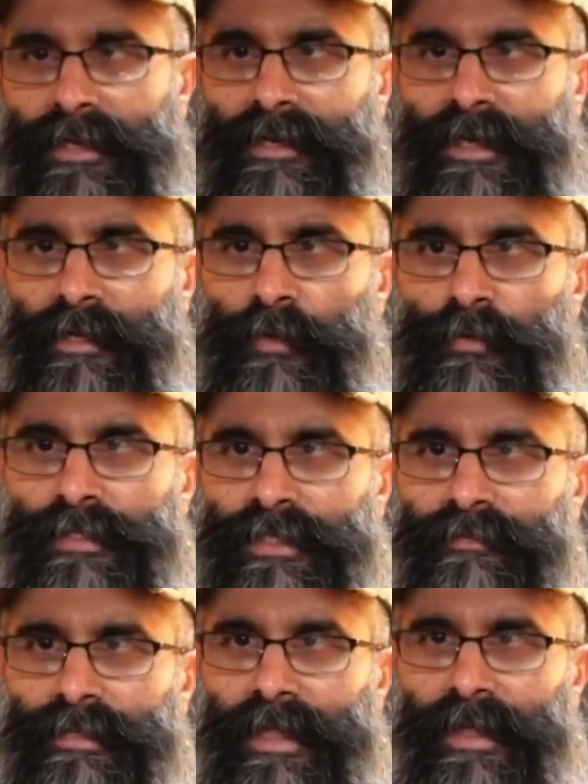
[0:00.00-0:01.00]

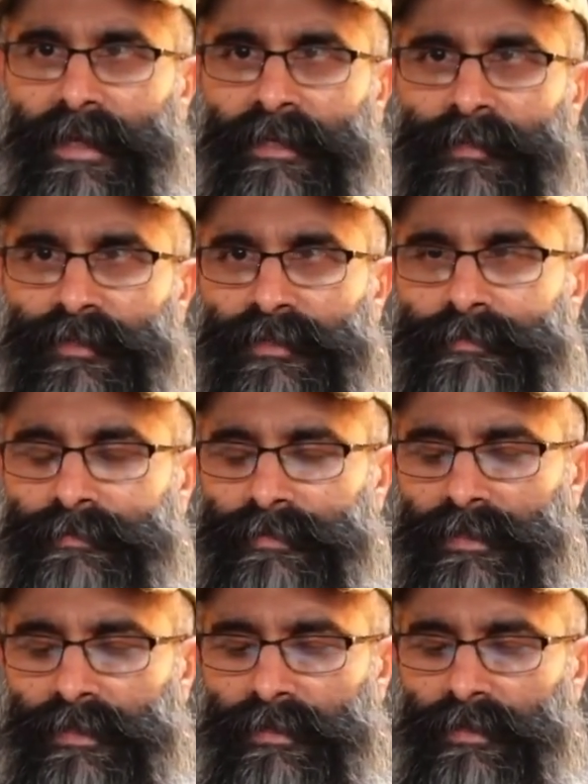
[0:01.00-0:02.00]
907X
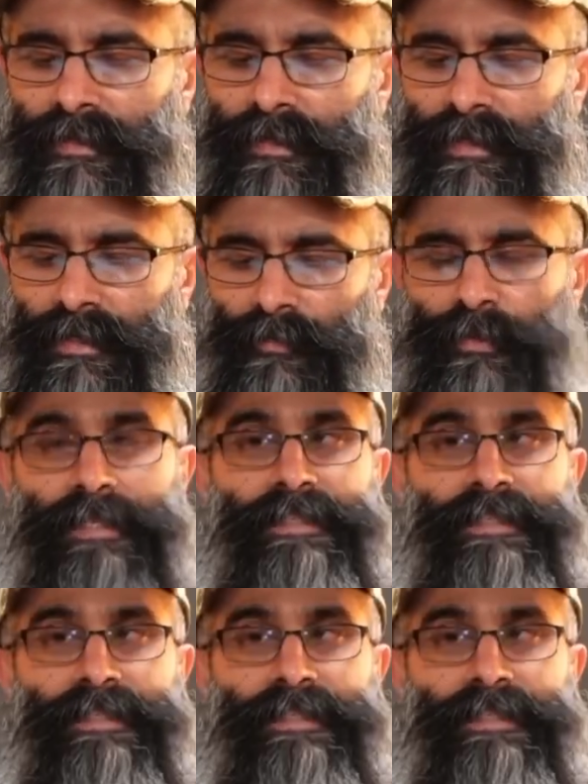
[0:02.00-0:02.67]
with